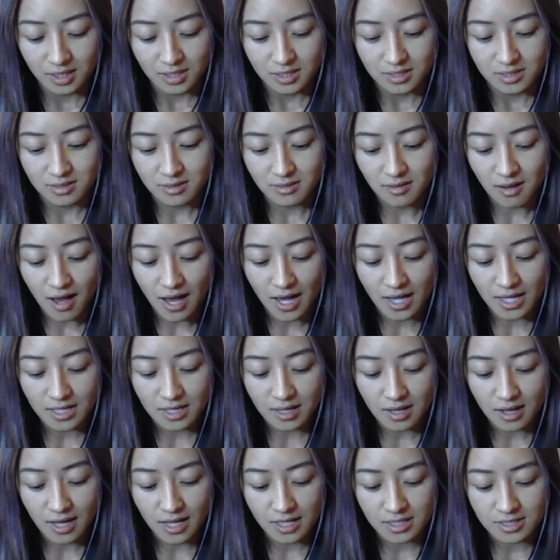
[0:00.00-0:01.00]
so
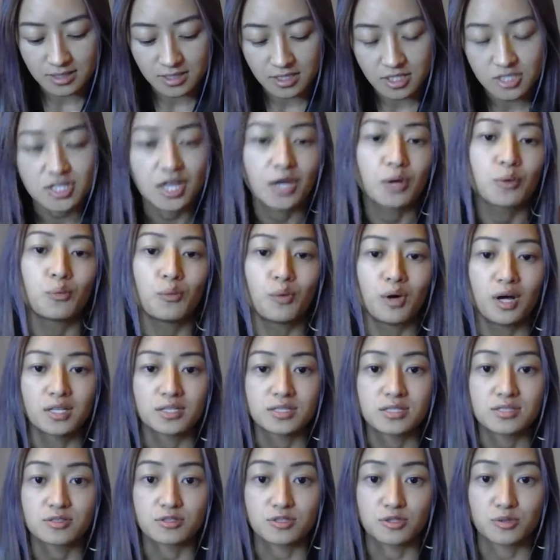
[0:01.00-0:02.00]
i i see jay
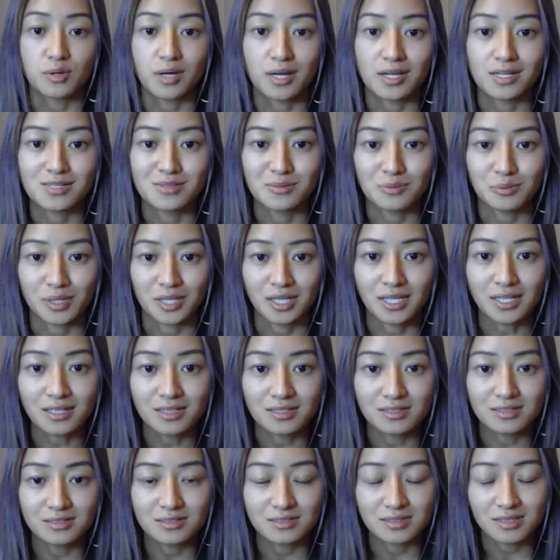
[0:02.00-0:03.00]
once or twice a week
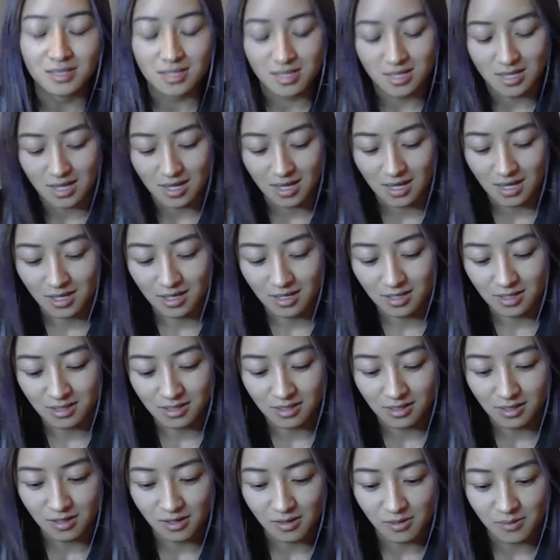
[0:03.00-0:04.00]
and
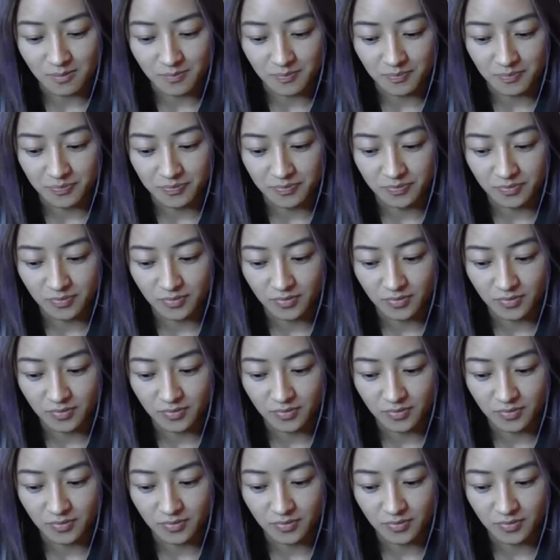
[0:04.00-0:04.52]
um